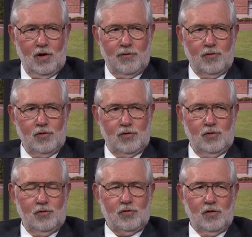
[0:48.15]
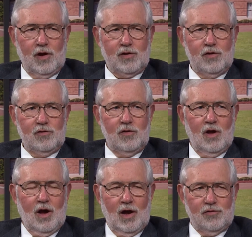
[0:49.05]
offer to selected
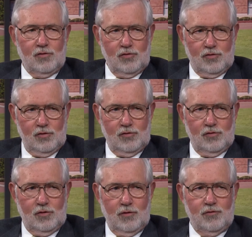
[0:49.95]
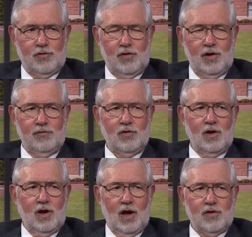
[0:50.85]
high school students who have achieved
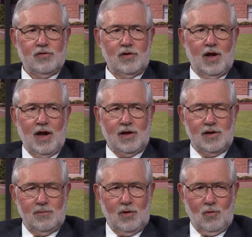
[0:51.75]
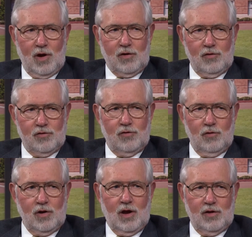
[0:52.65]
excellent academic records
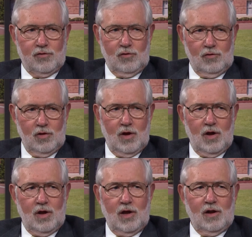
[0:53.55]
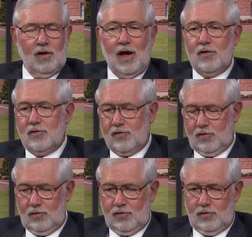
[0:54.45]
during high school. It allows a
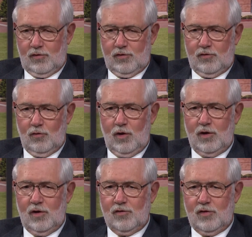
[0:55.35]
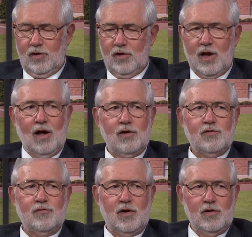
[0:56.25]
student to join us in the College
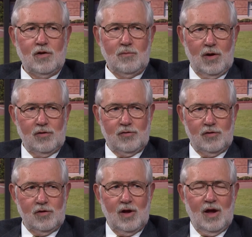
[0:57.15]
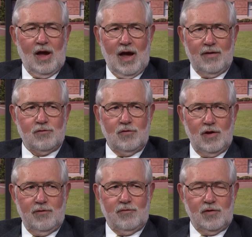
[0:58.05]
of Veterinary Medicine after
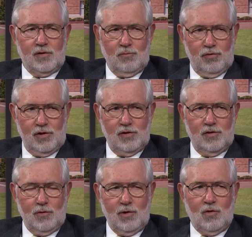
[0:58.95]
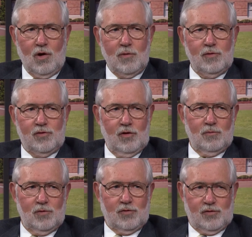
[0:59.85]
they've completed their requirements here at
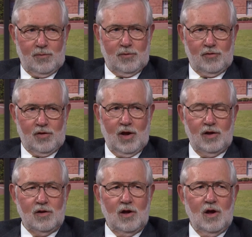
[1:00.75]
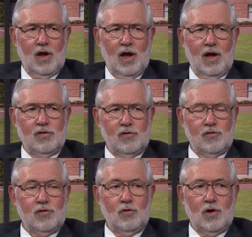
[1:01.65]
Mississippi State, and
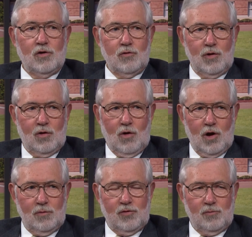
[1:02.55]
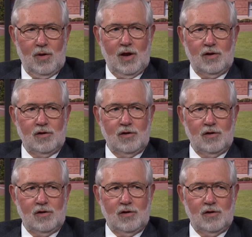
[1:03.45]
there's no other requirements made